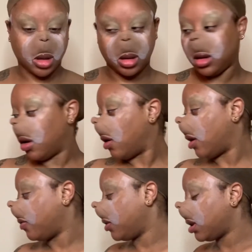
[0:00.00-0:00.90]
Yo, I
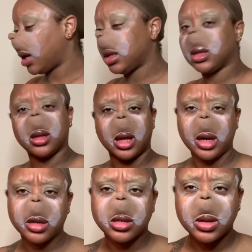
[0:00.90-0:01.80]
feel like the light
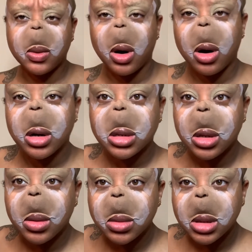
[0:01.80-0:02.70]
is so harsh that you
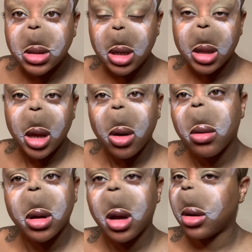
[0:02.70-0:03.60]
don't see like all the
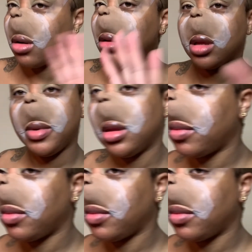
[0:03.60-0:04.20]
color. Hold on, let me.